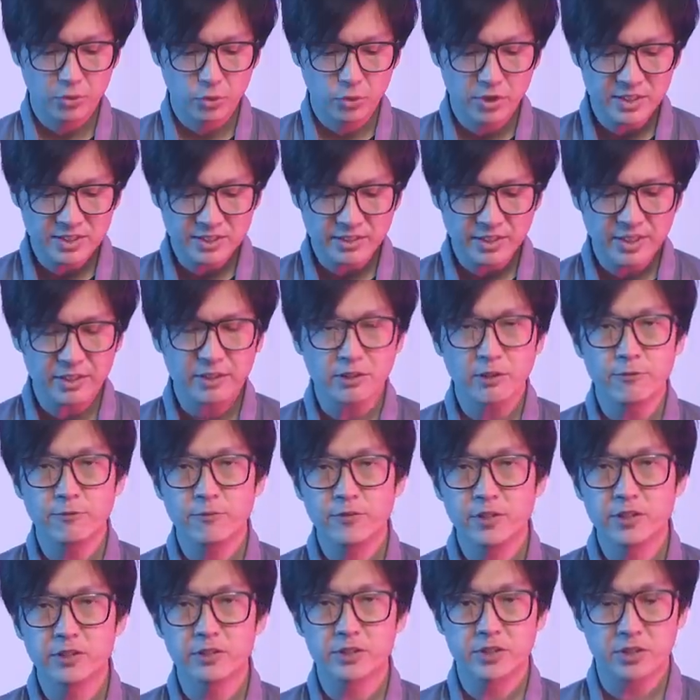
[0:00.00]
The reason that they
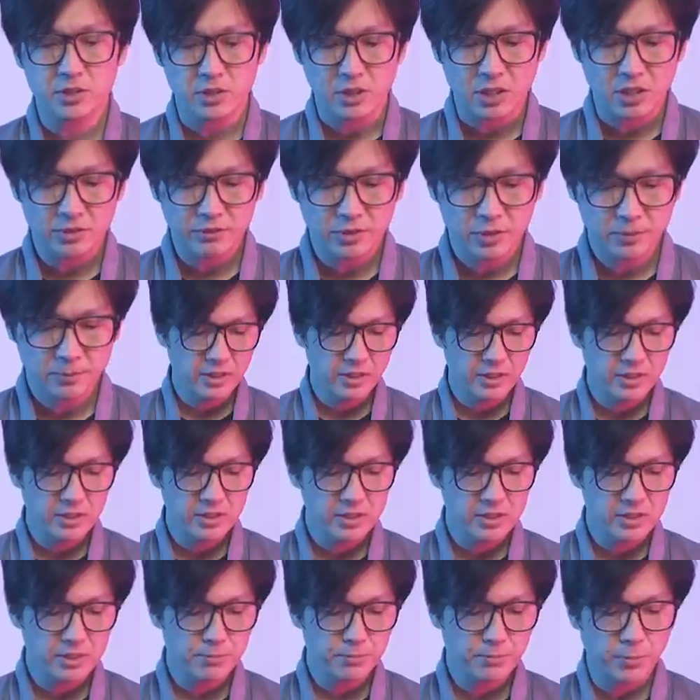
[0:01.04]
feel soft
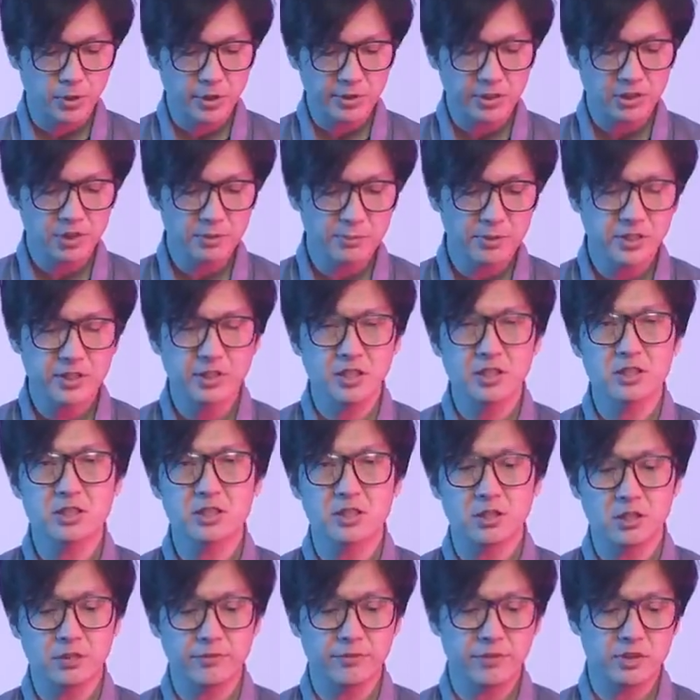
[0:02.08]
is partly because
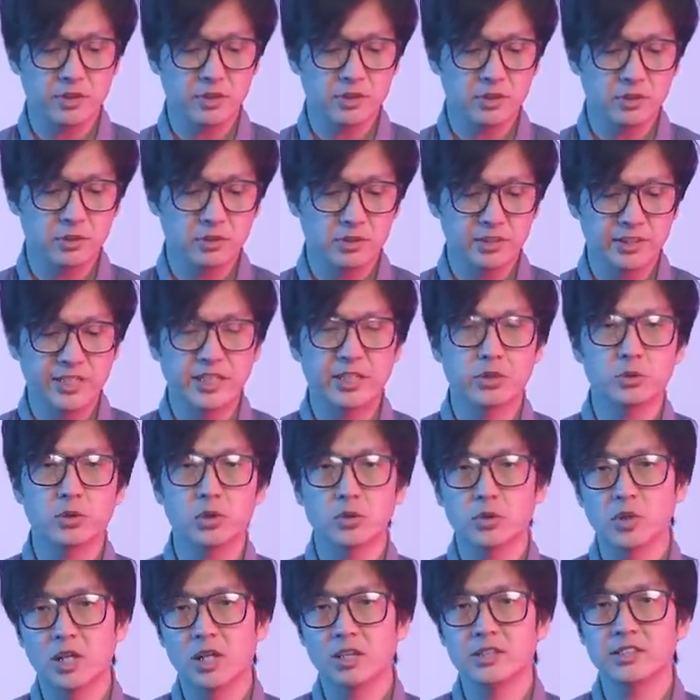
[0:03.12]
of the
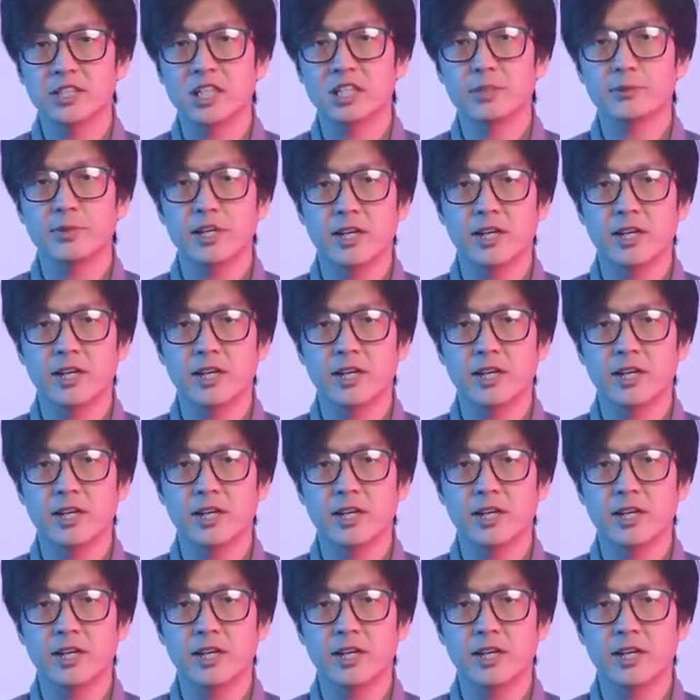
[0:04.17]
narrow contact